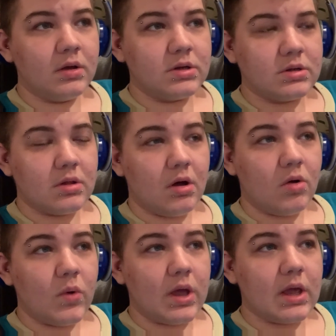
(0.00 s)
to the
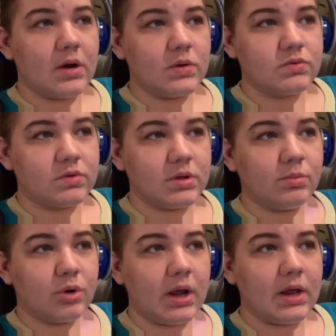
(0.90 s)
hallway and it was really
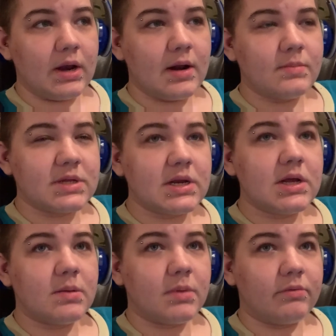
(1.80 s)
bright. And I'm sitting
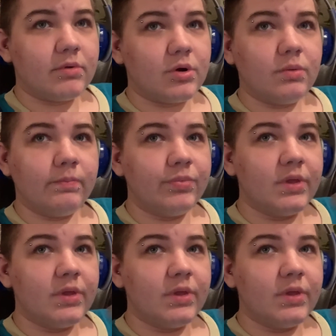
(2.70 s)
in my room